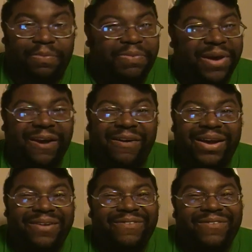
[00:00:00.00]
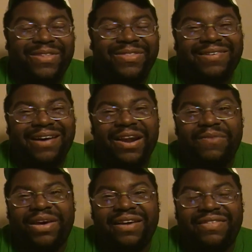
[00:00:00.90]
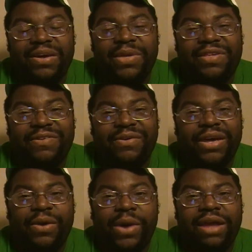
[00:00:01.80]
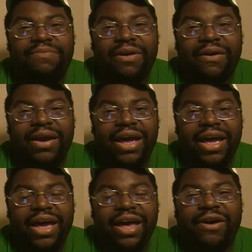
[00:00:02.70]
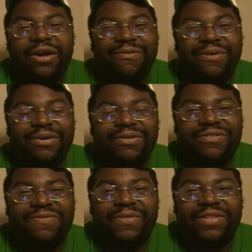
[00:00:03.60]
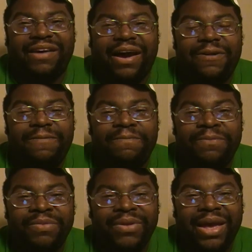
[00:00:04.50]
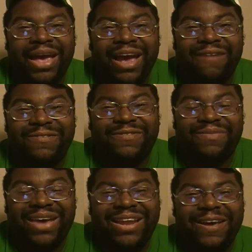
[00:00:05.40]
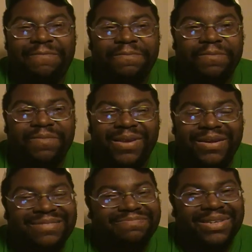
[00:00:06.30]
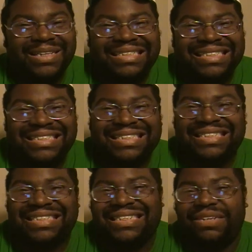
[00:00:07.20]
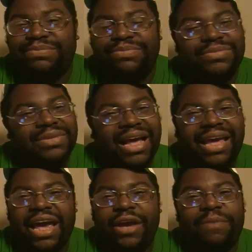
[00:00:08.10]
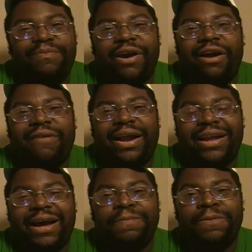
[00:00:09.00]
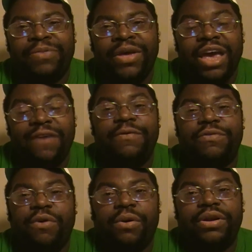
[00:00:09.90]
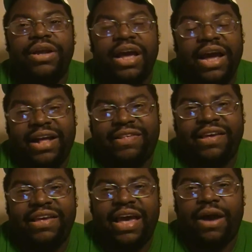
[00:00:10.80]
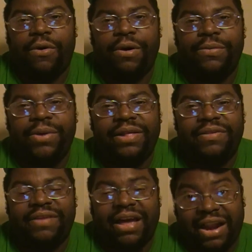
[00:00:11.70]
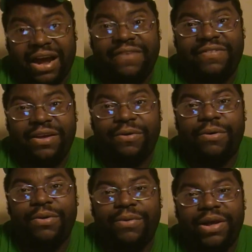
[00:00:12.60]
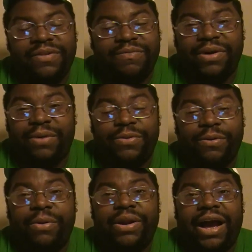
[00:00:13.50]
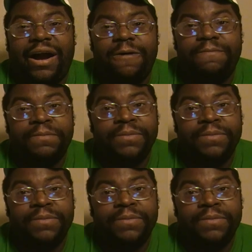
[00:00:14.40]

Barrett winning the title, because then we still get Wade Barrett and Cody Rhodes for the title at WrestleMania. But I can't go Barrett right now. If it was Orton, I'd say yeah, Orton wins, and I said Orton wins. But with Orton out,